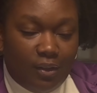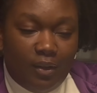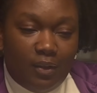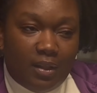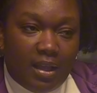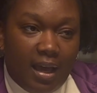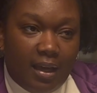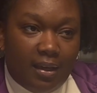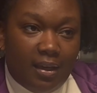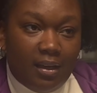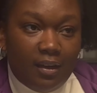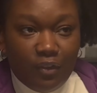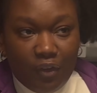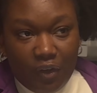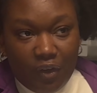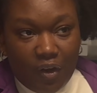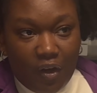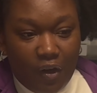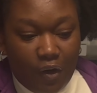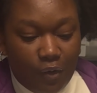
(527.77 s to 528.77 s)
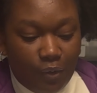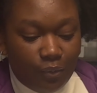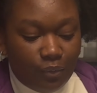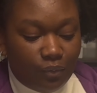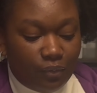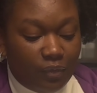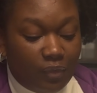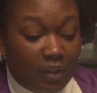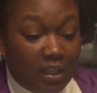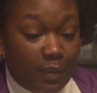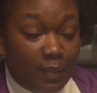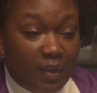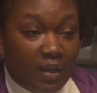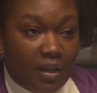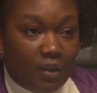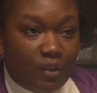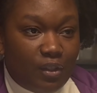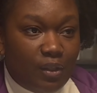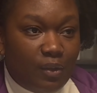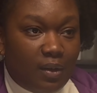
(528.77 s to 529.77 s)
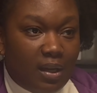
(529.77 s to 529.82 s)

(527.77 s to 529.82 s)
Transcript: If you like it, if you don't, let me know too.